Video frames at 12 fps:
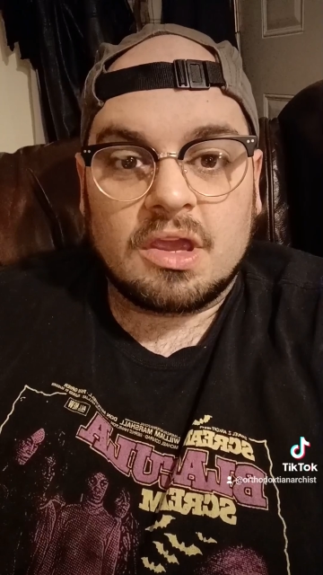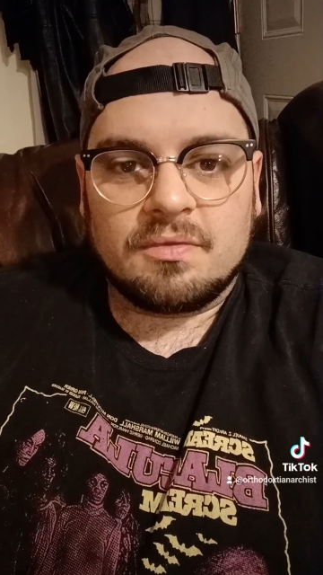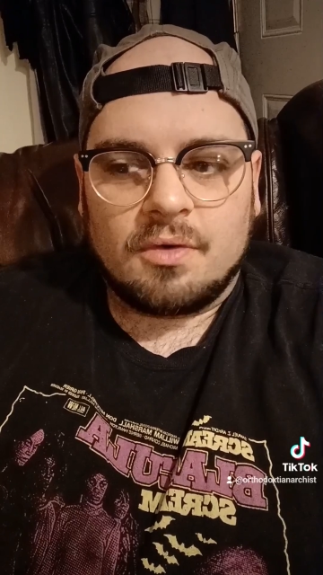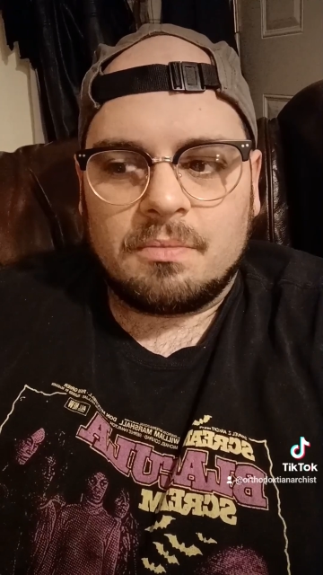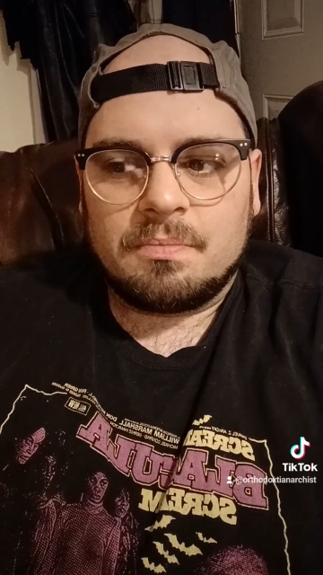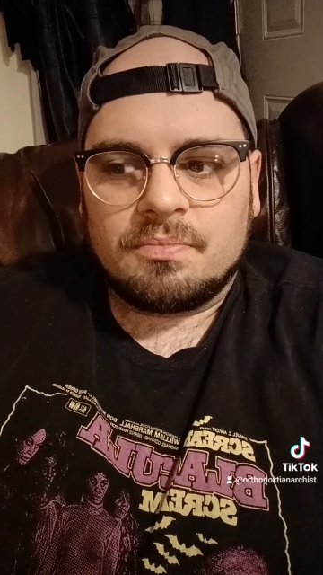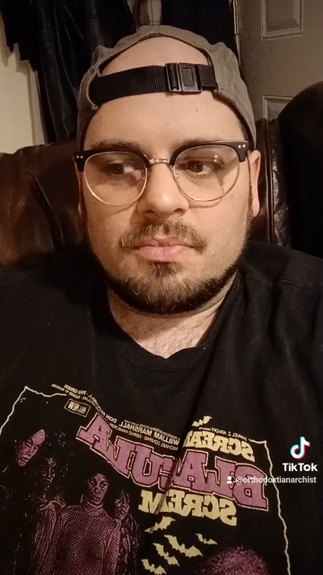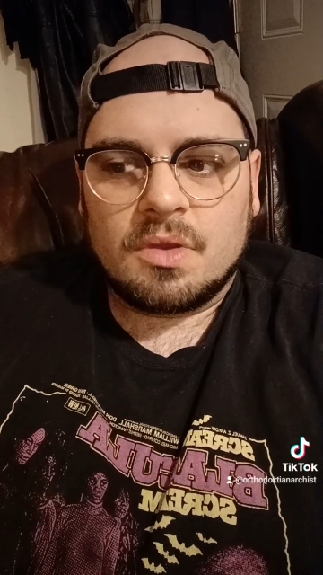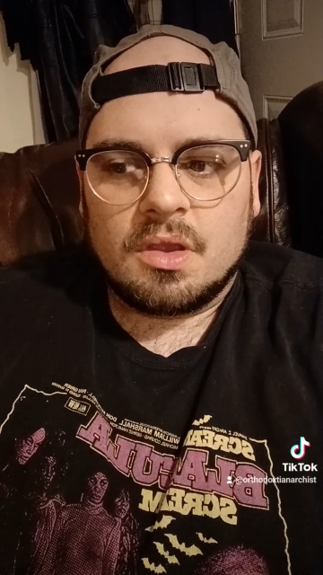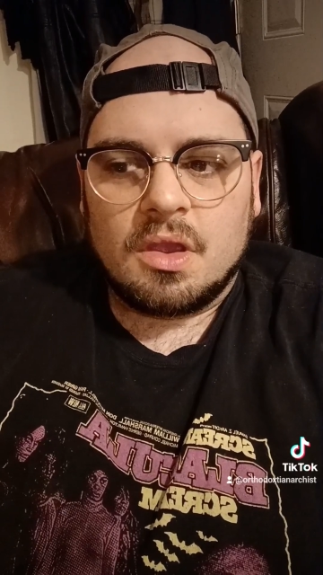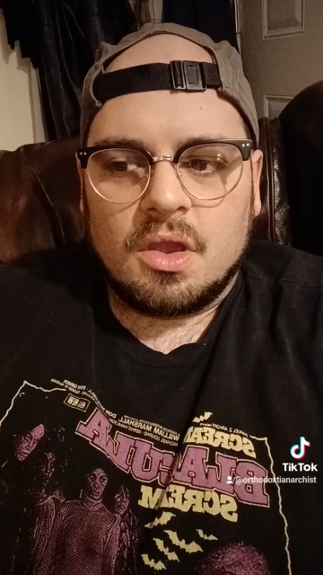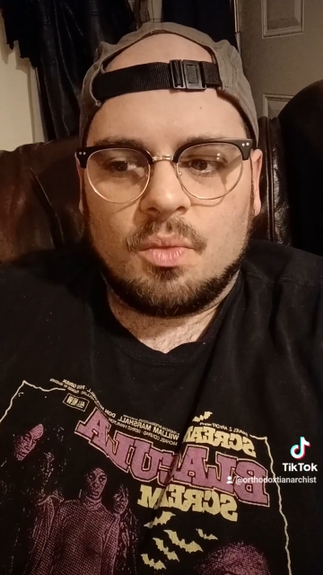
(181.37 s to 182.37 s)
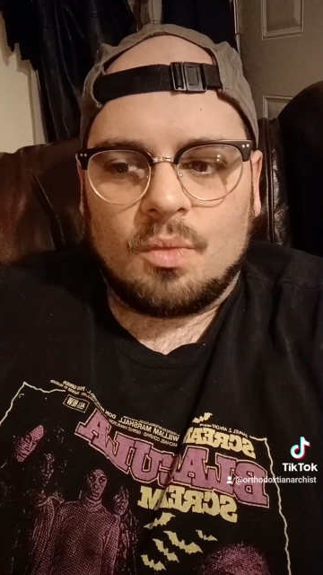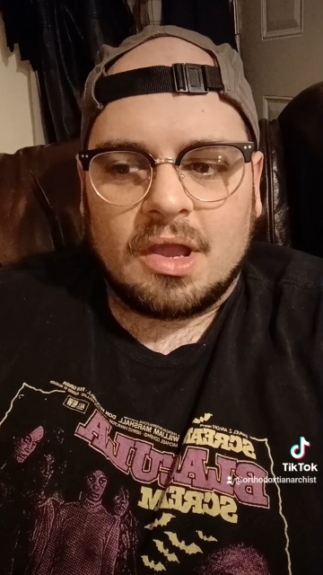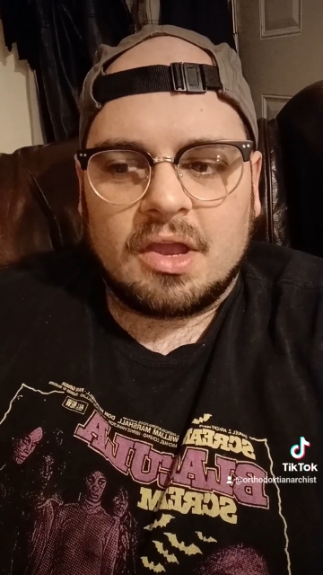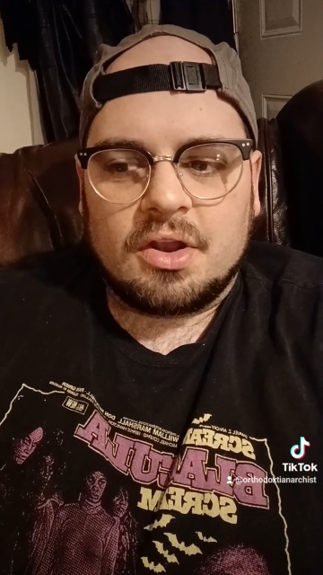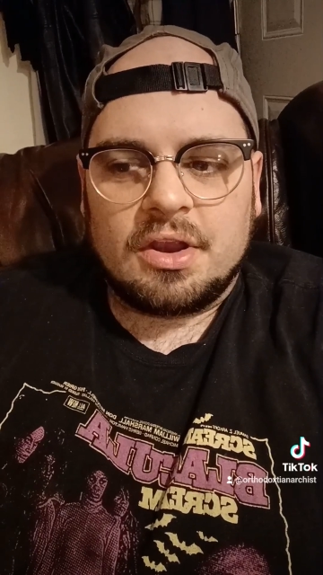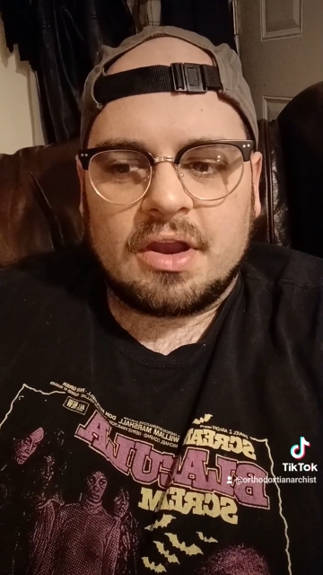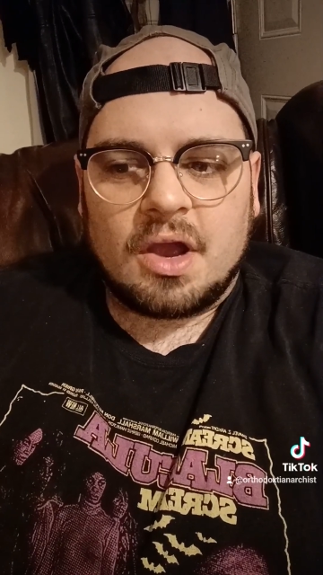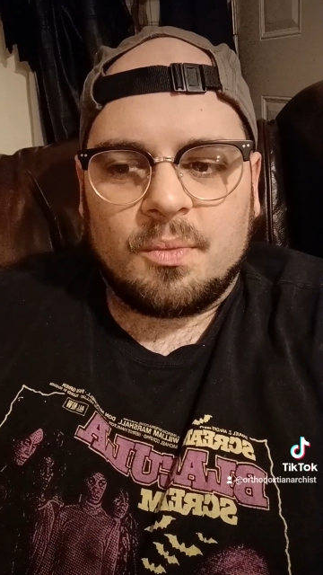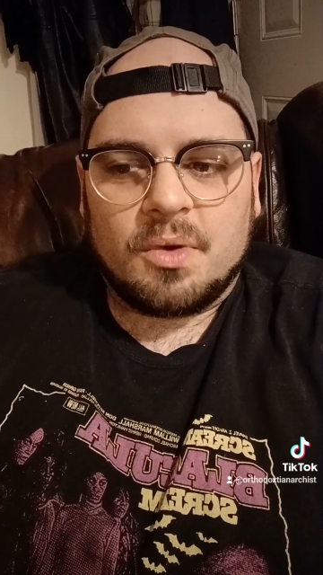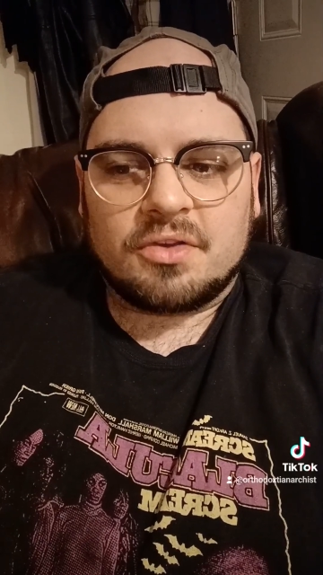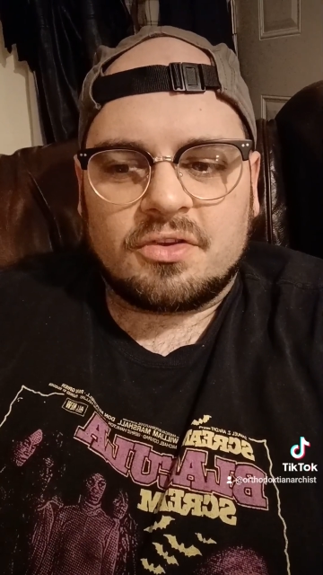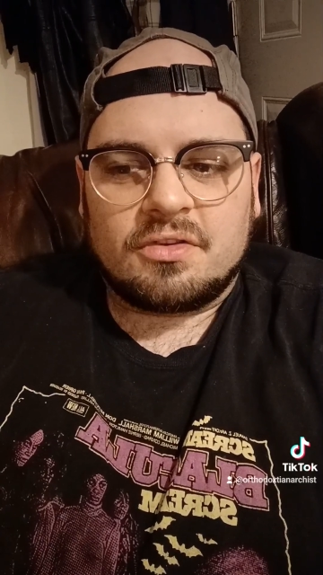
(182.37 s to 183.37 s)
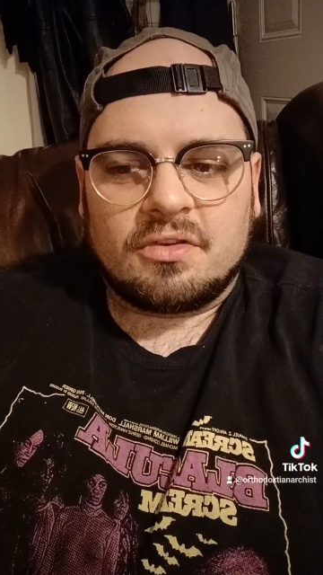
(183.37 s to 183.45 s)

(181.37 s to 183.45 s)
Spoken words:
evil, why could he not work just